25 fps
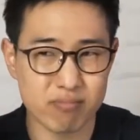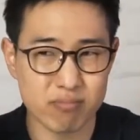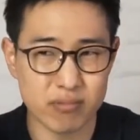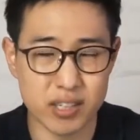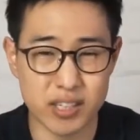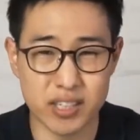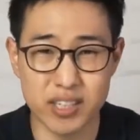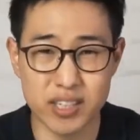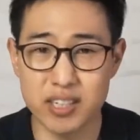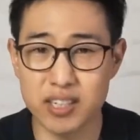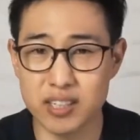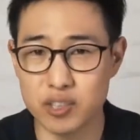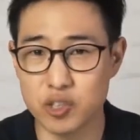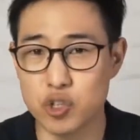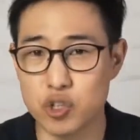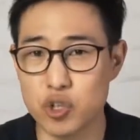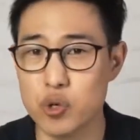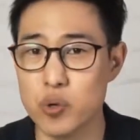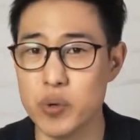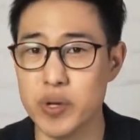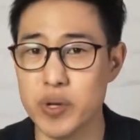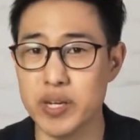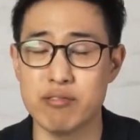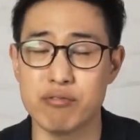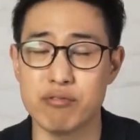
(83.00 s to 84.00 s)
you didn't
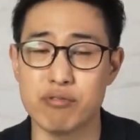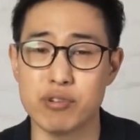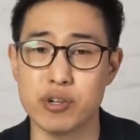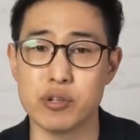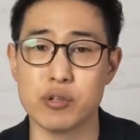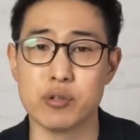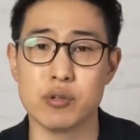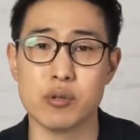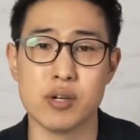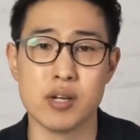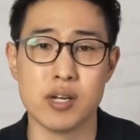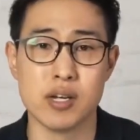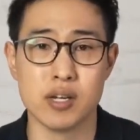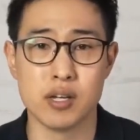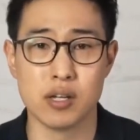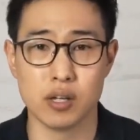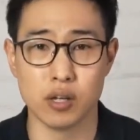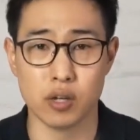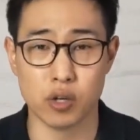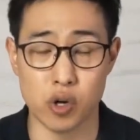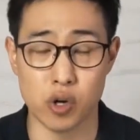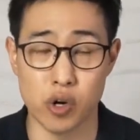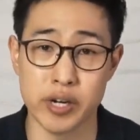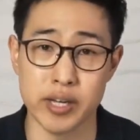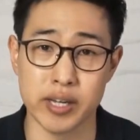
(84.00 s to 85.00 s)
do any real
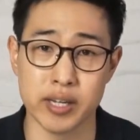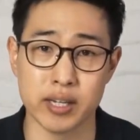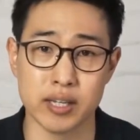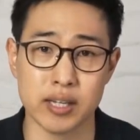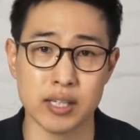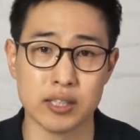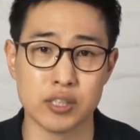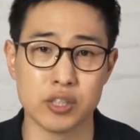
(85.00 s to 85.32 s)
learning.